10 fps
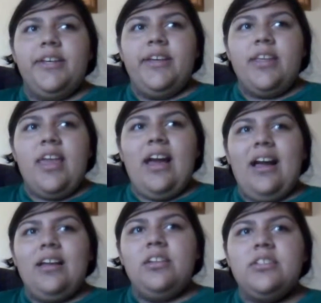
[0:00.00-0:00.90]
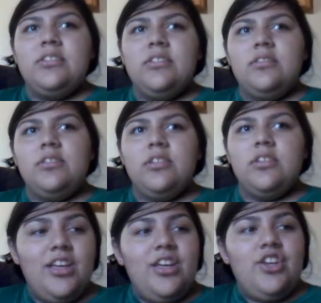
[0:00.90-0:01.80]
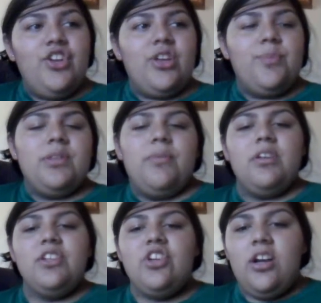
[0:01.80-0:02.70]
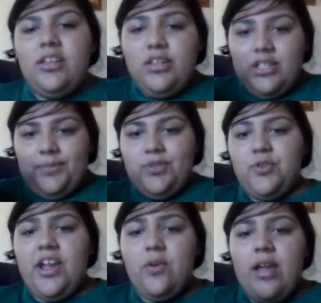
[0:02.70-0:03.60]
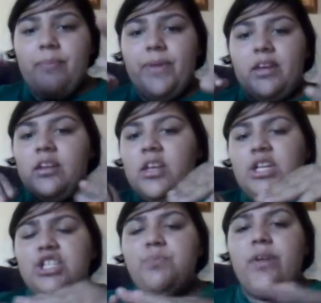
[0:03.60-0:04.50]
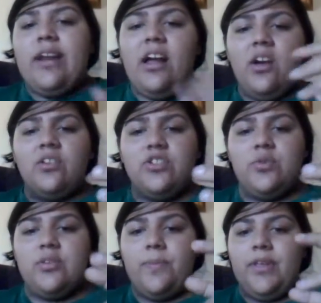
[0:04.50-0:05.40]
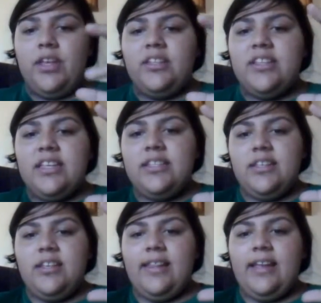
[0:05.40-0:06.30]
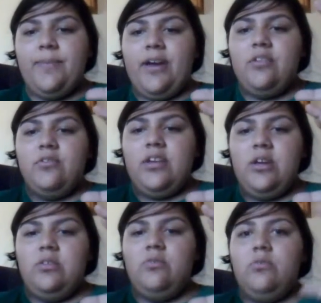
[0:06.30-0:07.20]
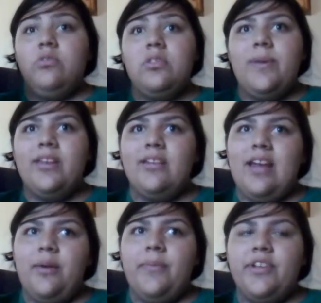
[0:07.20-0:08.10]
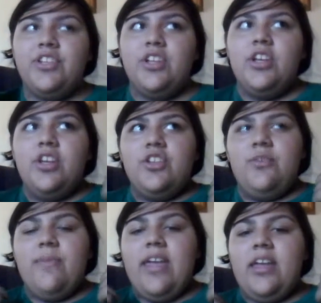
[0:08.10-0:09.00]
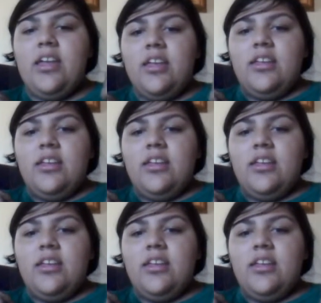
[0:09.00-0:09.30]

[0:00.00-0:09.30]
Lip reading: yeah. You're gonna put the modeling chocolate in some saran wrap and spread it out so it's a big disc, like about depending on how much you make,